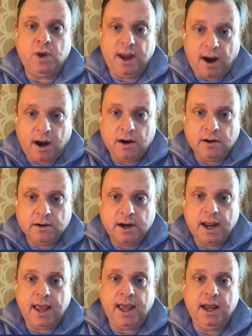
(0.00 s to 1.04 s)
We are,
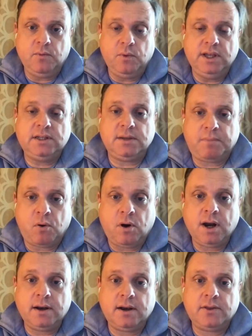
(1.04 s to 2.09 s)
and we
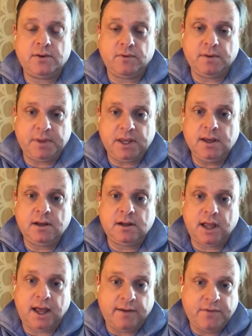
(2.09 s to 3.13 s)
support the
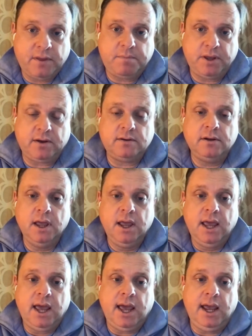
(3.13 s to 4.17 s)
repeal of the bill,
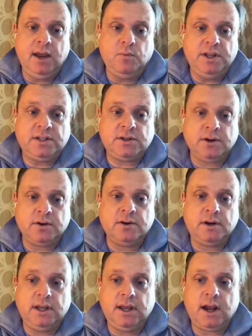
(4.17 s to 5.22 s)
and we
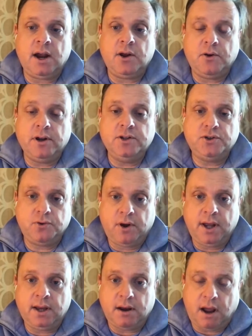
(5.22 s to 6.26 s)
certainly are going to
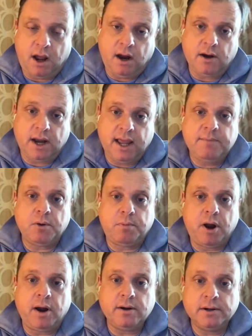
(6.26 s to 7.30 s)
join our Labour
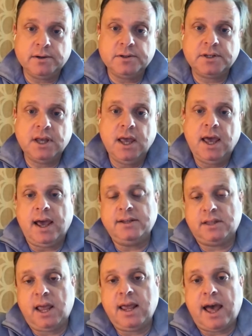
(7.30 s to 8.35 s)
partners
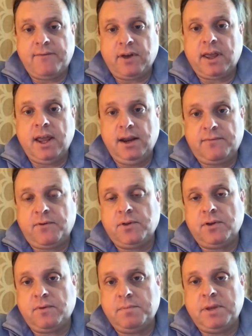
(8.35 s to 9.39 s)
as they advocate
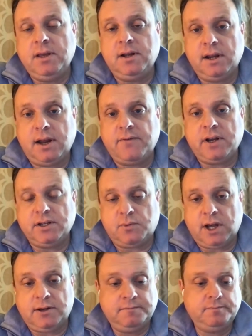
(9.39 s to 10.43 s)
for the repealing of it as
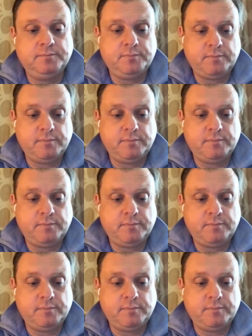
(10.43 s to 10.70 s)
well.